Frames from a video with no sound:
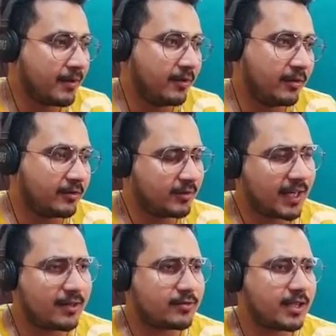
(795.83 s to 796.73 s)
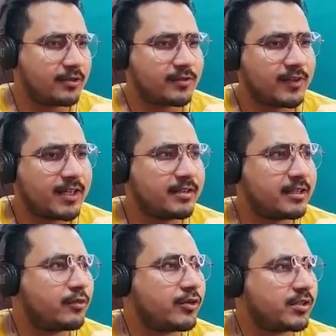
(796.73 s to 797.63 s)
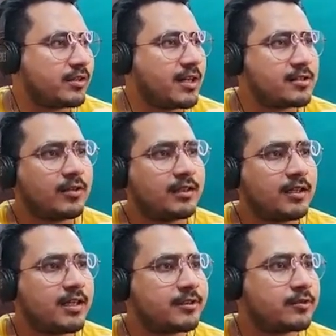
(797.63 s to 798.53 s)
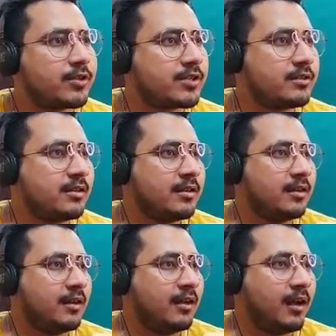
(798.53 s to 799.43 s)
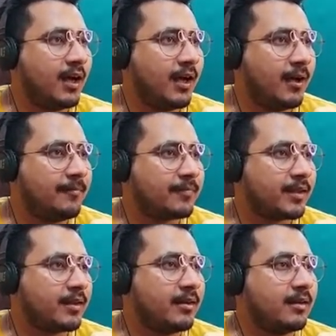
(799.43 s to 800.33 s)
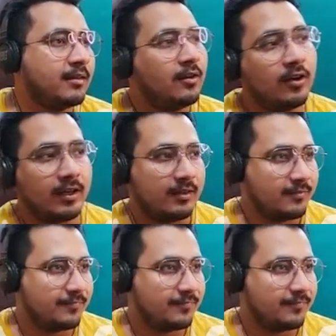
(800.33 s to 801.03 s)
Okay, so that was very easy question. Let's look at the next question. Uh, okay,